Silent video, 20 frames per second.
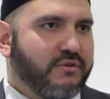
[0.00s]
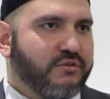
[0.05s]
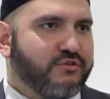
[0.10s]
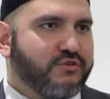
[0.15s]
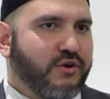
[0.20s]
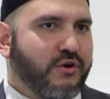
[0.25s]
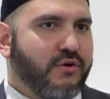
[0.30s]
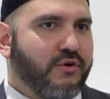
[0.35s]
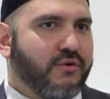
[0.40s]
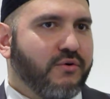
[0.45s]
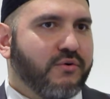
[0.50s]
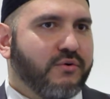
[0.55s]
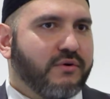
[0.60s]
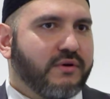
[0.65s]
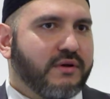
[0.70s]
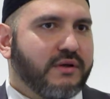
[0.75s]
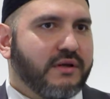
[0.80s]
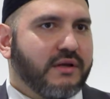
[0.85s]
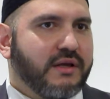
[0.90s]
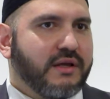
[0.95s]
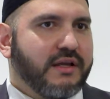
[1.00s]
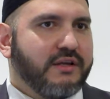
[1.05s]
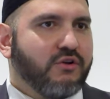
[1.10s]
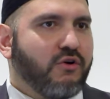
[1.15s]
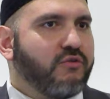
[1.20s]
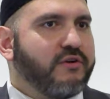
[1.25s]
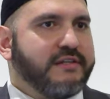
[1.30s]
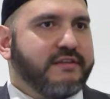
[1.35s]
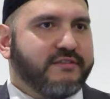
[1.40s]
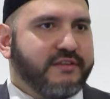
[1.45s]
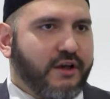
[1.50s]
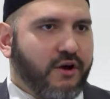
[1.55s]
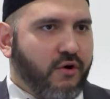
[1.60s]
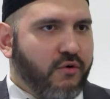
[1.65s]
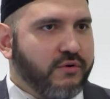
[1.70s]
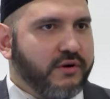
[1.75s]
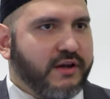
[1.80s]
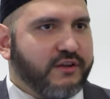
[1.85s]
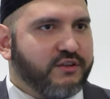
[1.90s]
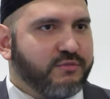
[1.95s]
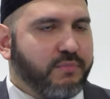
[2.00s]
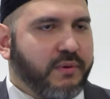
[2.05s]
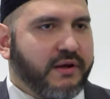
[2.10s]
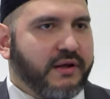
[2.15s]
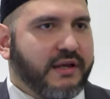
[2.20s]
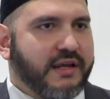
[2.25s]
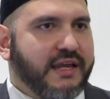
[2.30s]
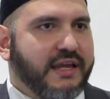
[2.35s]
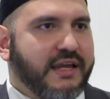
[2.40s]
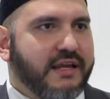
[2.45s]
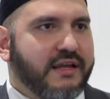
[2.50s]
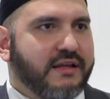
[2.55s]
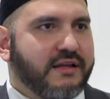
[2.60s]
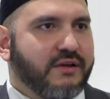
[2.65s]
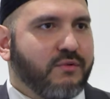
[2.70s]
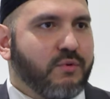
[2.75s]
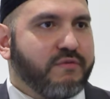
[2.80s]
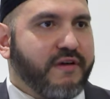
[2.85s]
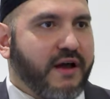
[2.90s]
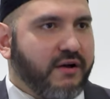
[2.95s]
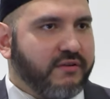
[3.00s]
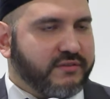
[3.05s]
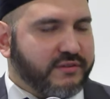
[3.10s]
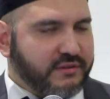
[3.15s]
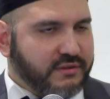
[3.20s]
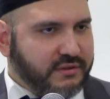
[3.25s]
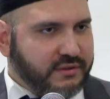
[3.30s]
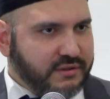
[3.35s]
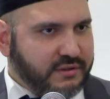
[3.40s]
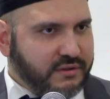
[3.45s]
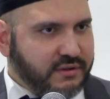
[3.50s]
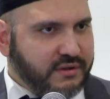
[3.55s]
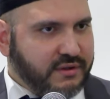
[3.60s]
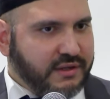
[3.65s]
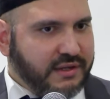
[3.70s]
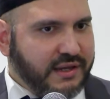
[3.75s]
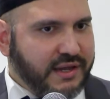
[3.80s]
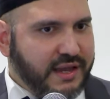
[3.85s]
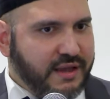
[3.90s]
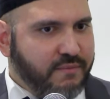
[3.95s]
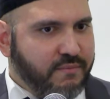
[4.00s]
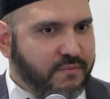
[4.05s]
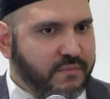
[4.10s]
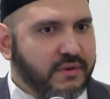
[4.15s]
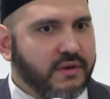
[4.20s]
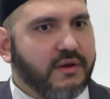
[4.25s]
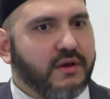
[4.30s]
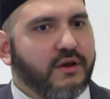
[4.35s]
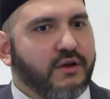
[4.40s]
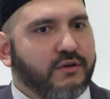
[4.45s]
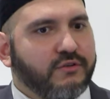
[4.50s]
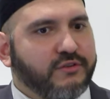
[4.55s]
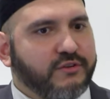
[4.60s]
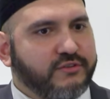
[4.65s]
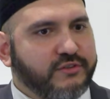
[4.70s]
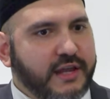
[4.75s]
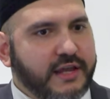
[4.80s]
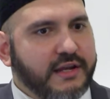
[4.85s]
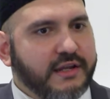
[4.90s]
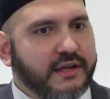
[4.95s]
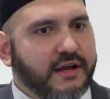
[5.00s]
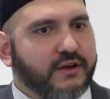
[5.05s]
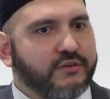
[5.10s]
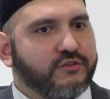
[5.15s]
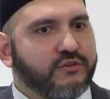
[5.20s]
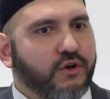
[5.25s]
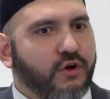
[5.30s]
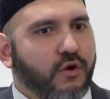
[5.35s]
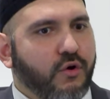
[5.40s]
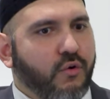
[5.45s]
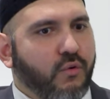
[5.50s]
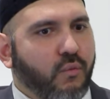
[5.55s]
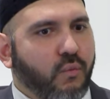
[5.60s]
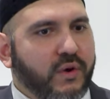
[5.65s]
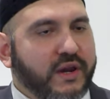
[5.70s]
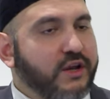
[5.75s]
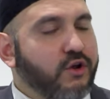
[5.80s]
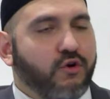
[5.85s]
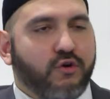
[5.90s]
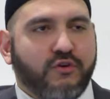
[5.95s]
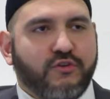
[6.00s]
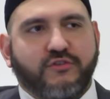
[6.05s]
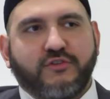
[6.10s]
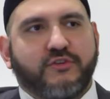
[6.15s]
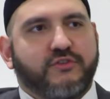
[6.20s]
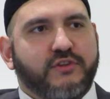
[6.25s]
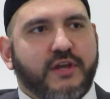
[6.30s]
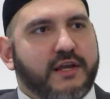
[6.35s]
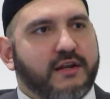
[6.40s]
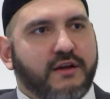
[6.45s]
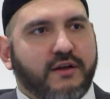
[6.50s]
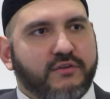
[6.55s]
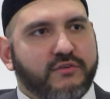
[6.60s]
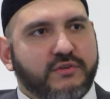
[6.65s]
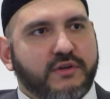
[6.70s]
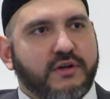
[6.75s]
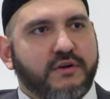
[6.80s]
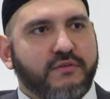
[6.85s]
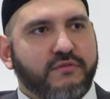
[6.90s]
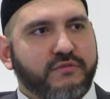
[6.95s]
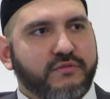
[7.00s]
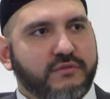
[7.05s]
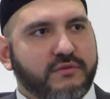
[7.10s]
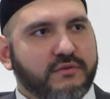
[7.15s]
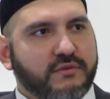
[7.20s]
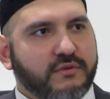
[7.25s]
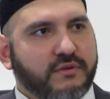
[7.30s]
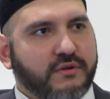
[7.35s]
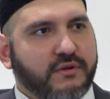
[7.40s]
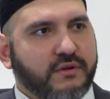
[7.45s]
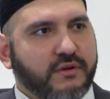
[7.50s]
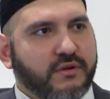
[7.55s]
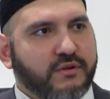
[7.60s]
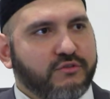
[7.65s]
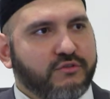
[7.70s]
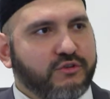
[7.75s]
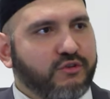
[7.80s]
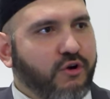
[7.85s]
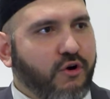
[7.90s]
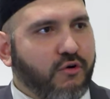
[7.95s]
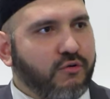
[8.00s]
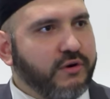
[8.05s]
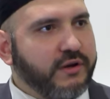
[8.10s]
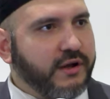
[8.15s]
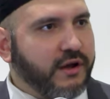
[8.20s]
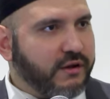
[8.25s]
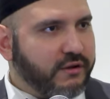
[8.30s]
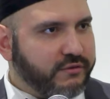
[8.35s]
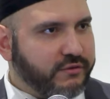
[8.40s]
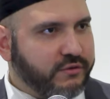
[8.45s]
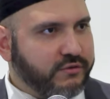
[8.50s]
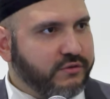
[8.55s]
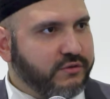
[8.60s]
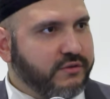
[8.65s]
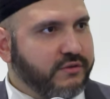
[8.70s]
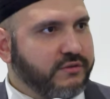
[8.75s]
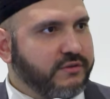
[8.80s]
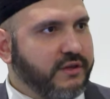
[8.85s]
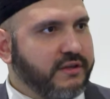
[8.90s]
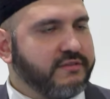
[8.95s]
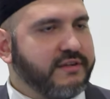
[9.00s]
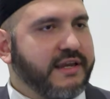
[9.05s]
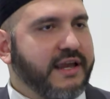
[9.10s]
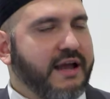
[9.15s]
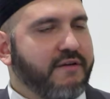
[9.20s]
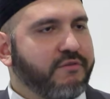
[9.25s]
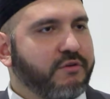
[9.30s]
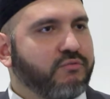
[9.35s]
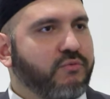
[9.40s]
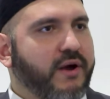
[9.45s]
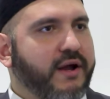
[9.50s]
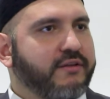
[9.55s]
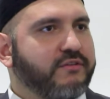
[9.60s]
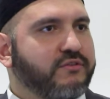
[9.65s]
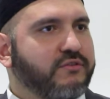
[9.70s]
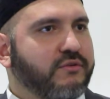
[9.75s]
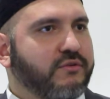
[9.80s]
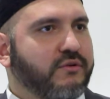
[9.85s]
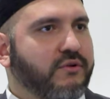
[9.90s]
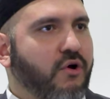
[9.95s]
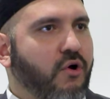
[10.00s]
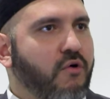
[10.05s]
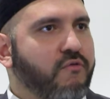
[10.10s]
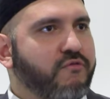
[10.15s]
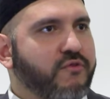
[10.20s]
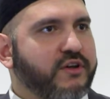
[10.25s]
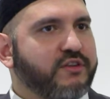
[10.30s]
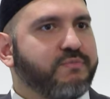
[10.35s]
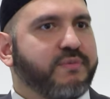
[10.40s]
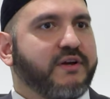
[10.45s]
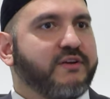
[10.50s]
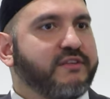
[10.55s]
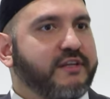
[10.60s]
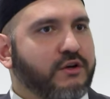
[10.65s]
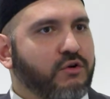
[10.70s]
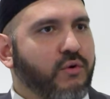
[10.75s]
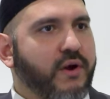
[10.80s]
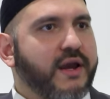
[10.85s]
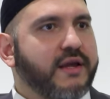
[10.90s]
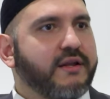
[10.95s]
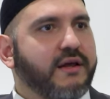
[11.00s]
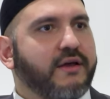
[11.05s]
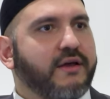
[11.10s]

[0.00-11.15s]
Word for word: So not only does he own us, but he, without him sustaining us, we couldn't sustain ourselves. So not only does he have the right over us because he created